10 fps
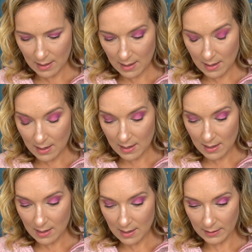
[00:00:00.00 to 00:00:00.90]
Uh,
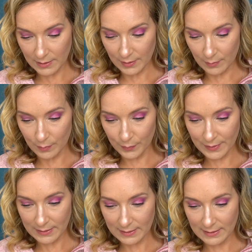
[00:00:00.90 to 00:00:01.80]
I don't
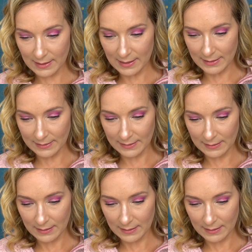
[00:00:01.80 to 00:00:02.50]
see it.